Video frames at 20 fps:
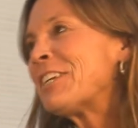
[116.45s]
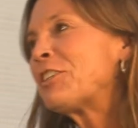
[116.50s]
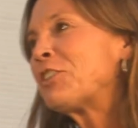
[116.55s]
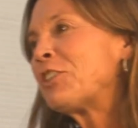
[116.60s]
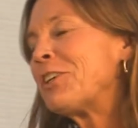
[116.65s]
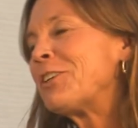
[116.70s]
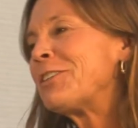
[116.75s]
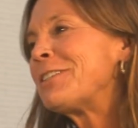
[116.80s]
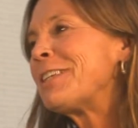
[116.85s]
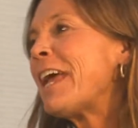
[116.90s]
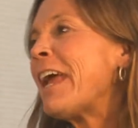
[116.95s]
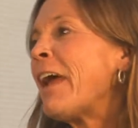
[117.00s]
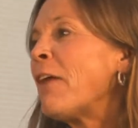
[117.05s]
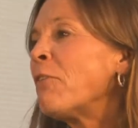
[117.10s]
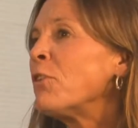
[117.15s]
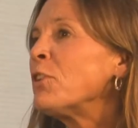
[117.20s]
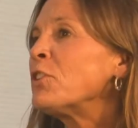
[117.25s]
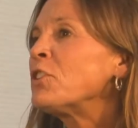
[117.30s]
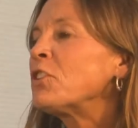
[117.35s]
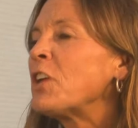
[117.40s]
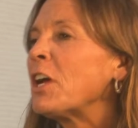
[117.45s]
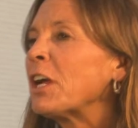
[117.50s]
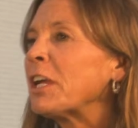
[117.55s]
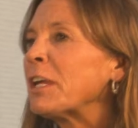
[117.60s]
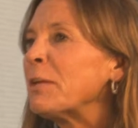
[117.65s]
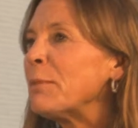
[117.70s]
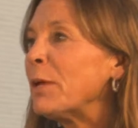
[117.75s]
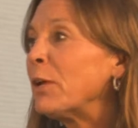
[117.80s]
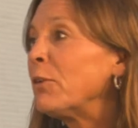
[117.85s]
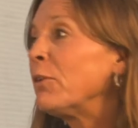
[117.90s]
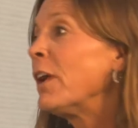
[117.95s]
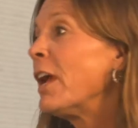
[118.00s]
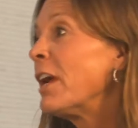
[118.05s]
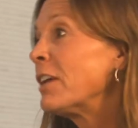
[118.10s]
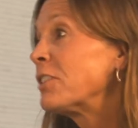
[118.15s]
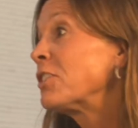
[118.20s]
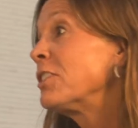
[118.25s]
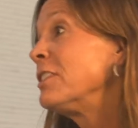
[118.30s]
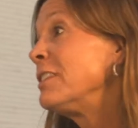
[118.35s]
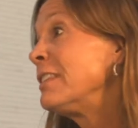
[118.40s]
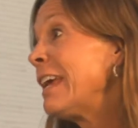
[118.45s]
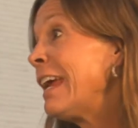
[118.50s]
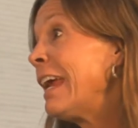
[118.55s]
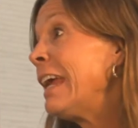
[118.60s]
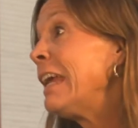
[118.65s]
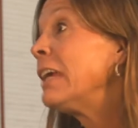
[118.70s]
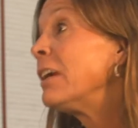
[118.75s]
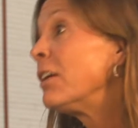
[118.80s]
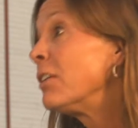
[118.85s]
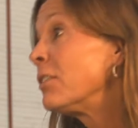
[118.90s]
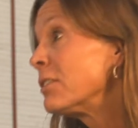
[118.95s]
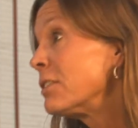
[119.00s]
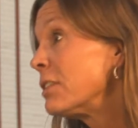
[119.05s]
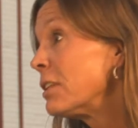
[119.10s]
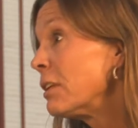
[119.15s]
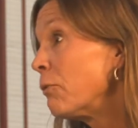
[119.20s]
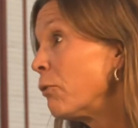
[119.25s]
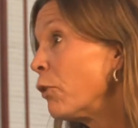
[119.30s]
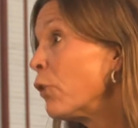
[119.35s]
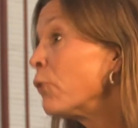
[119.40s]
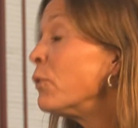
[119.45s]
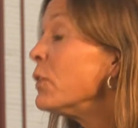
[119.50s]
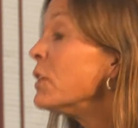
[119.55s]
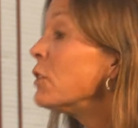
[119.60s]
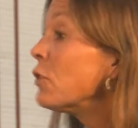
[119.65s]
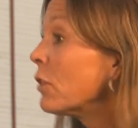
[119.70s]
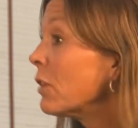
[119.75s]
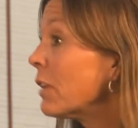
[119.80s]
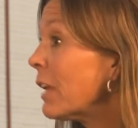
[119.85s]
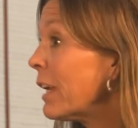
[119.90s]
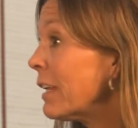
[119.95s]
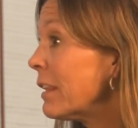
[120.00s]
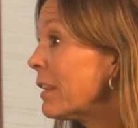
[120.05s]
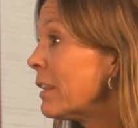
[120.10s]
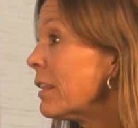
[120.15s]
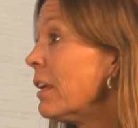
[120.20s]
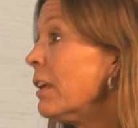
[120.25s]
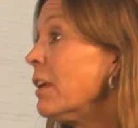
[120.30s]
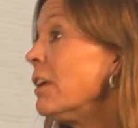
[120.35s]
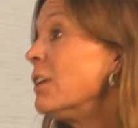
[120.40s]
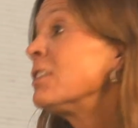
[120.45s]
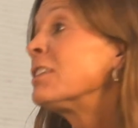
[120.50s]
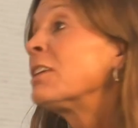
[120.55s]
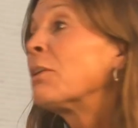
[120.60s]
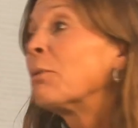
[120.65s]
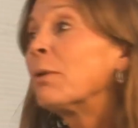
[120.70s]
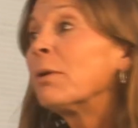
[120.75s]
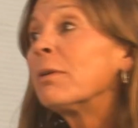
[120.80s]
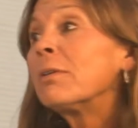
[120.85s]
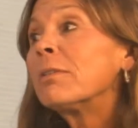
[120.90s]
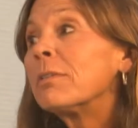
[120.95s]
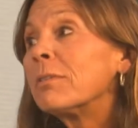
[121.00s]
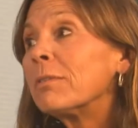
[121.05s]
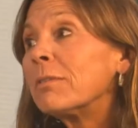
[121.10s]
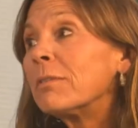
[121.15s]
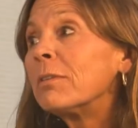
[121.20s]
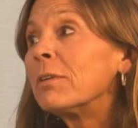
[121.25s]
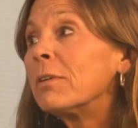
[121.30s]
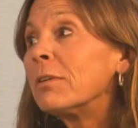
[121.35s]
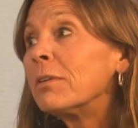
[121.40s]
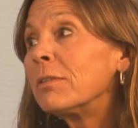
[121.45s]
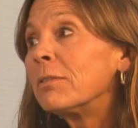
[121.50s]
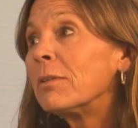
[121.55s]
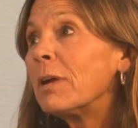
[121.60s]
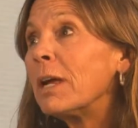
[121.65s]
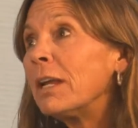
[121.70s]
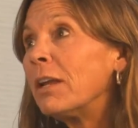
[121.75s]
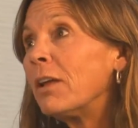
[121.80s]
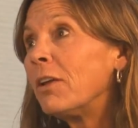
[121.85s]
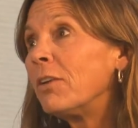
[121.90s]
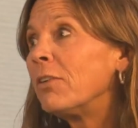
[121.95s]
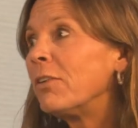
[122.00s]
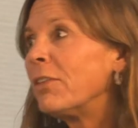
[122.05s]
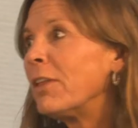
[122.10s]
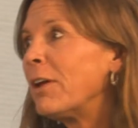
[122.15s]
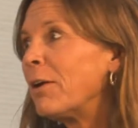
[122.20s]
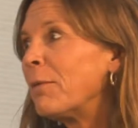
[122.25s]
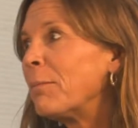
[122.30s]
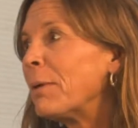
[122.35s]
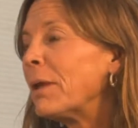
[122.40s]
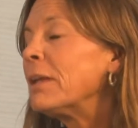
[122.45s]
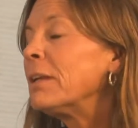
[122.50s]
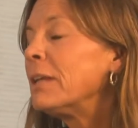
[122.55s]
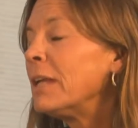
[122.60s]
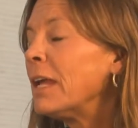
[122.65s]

6 years. Average documentary actually is 8 years for a feature length. So we're right under there, but